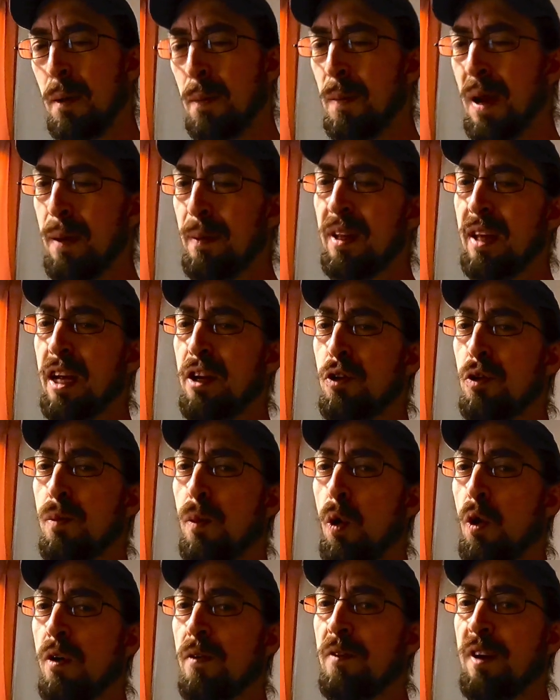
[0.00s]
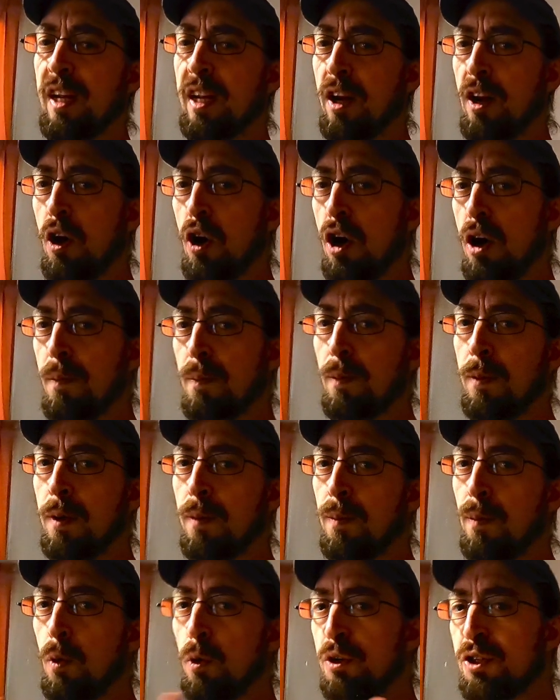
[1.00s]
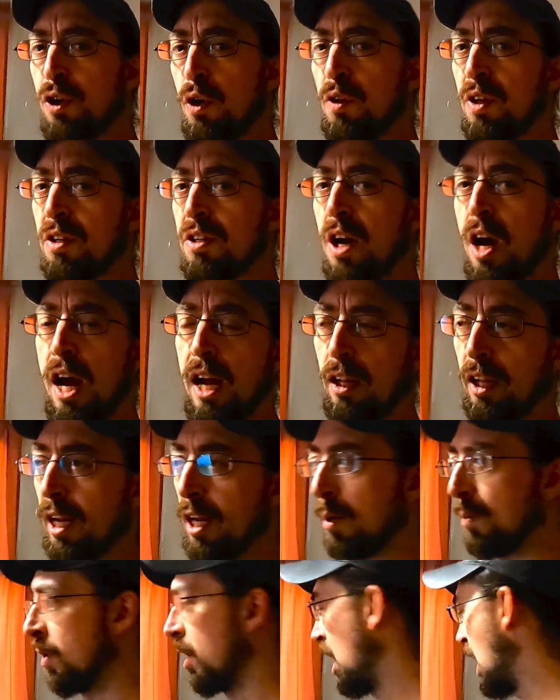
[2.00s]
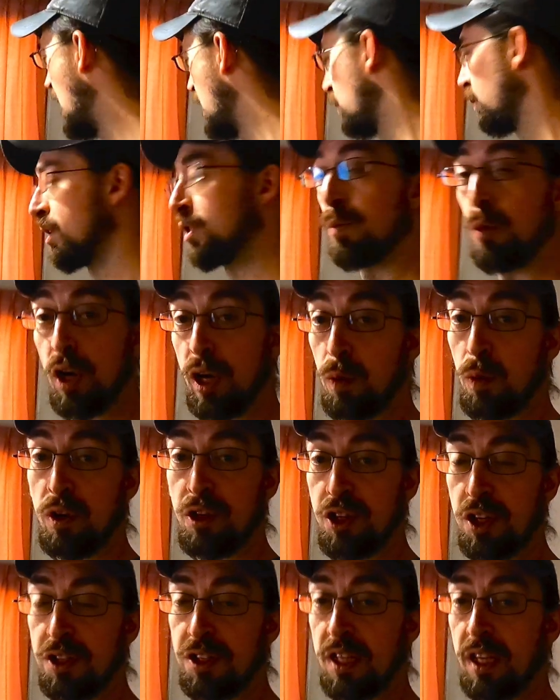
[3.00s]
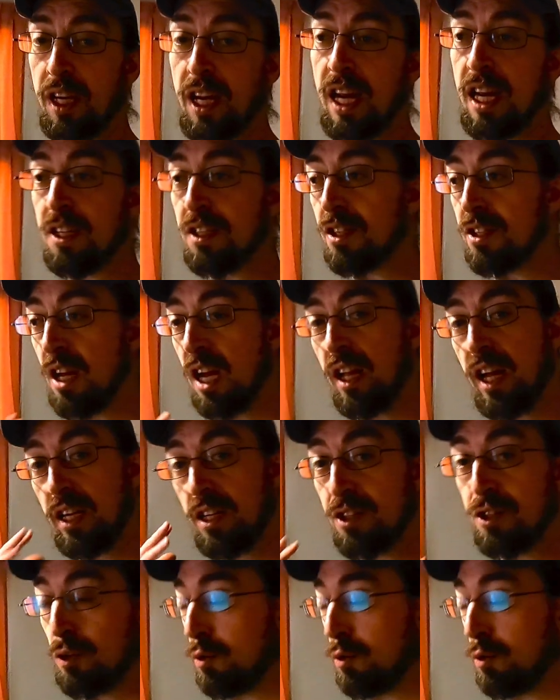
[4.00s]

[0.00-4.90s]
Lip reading: maybe they do more in Vietnam, more so than Thailand, but I always bring one just in case because I like to